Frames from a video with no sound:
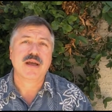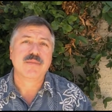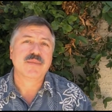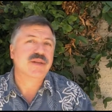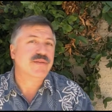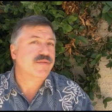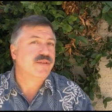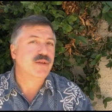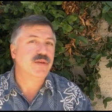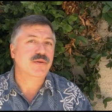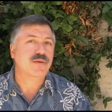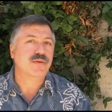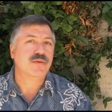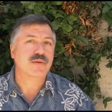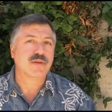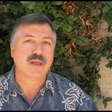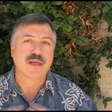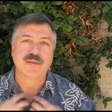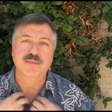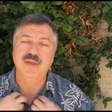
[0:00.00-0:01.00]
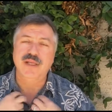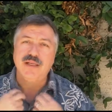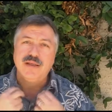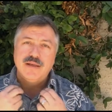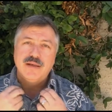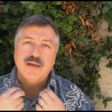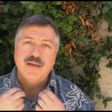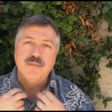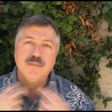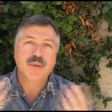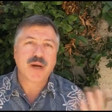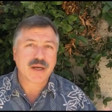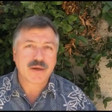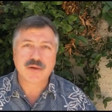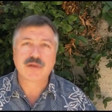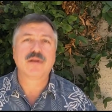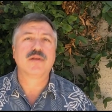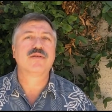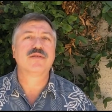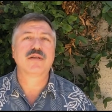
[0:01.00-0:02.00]
But if you, like me, buy
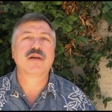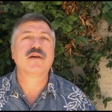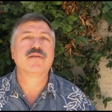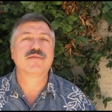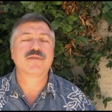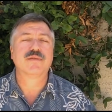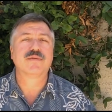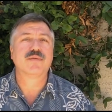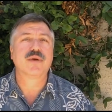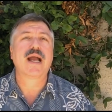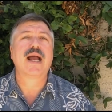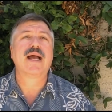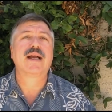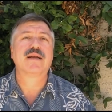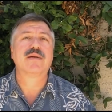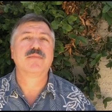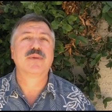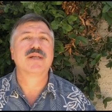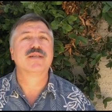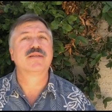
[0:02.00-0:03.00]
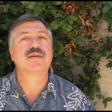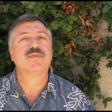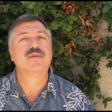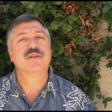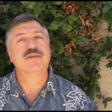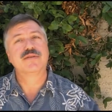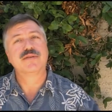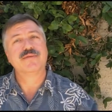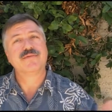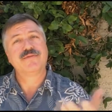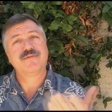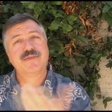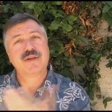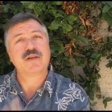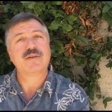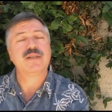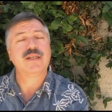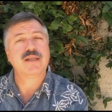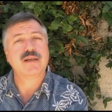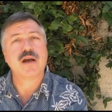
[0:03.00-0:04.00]
your clothes off the rack by someone who's a
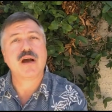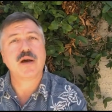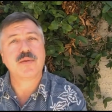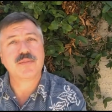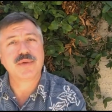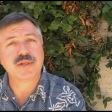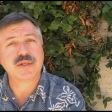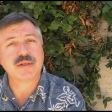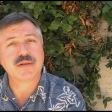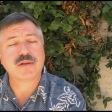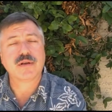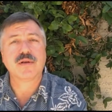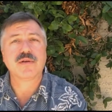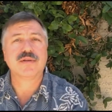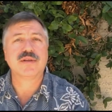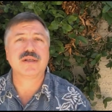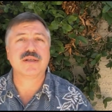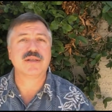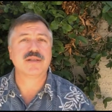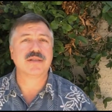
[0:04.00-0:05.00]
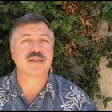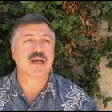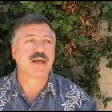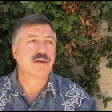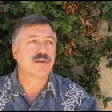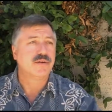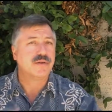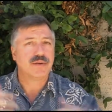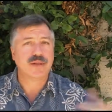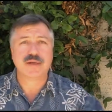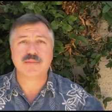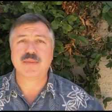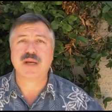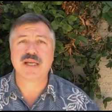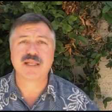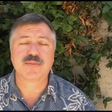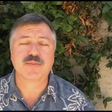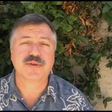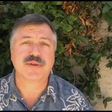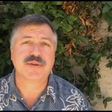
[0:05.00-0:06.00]
fairly competent clothing designer who then
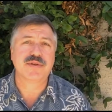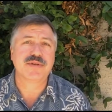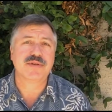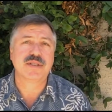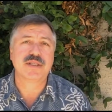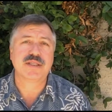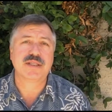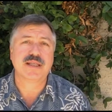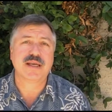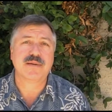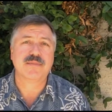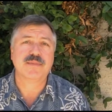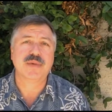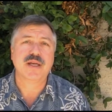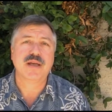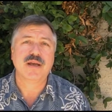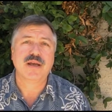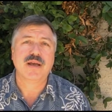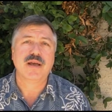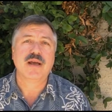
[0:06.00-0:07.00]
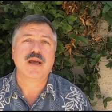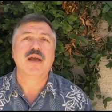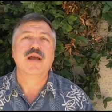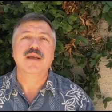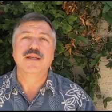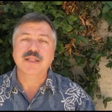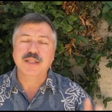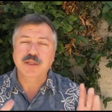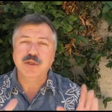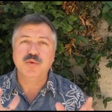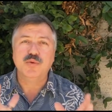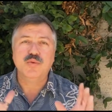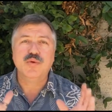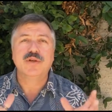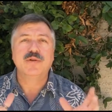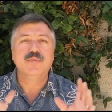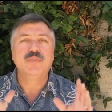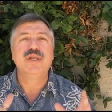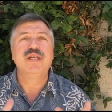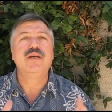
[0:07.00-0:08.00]
mass produces them, you
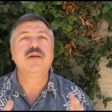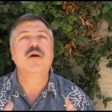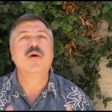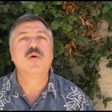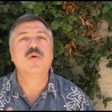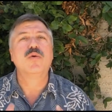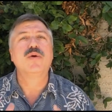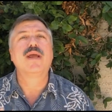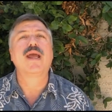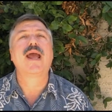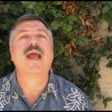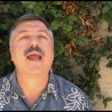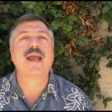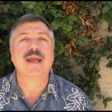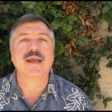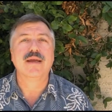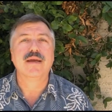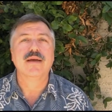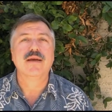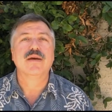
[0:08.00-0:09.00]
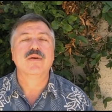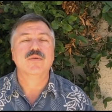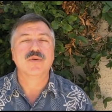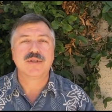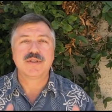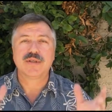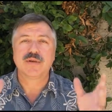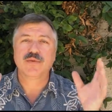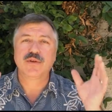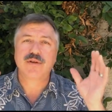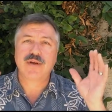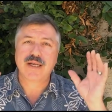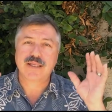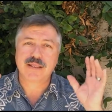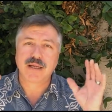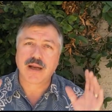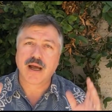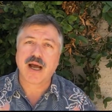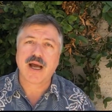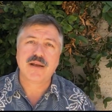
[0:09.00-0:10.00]
will be okay with someone who
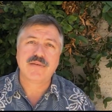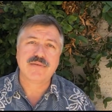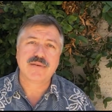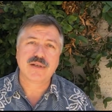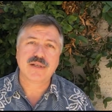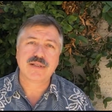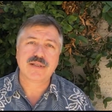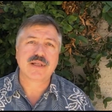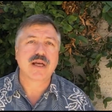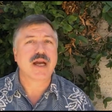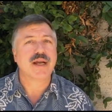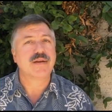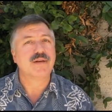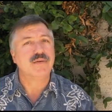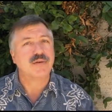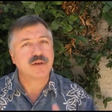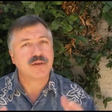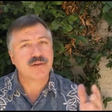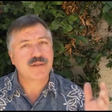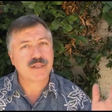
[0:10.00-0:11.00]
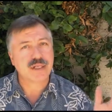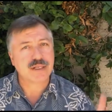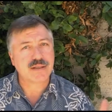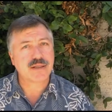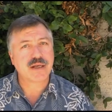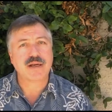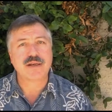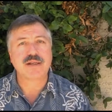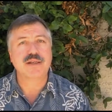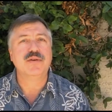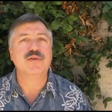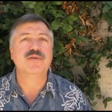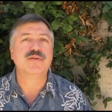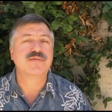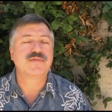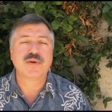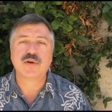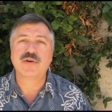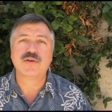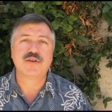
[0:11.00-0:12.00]
has an eye for design, who understands how to
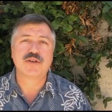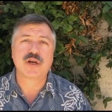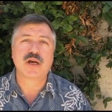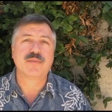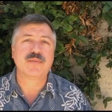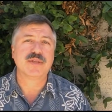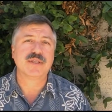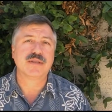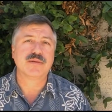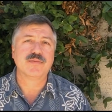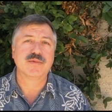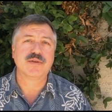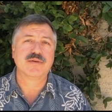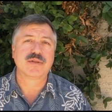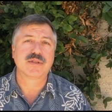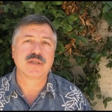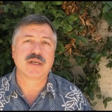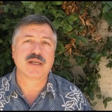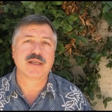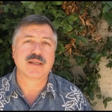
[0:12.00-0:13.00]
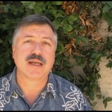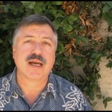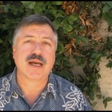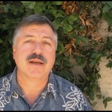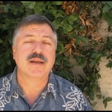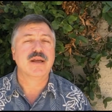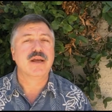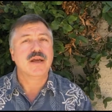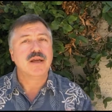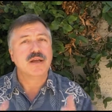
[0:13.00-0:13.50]
use Photoshop and some tools like that